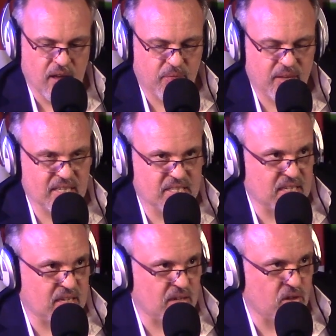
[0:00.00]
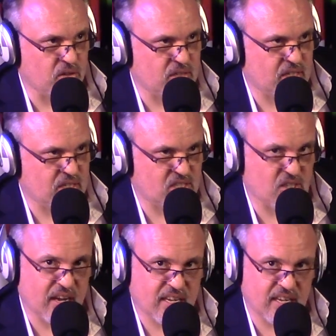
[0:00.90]
I think that's a little odd, isn't it?
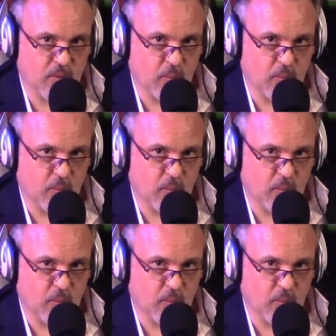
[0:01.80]
Psychic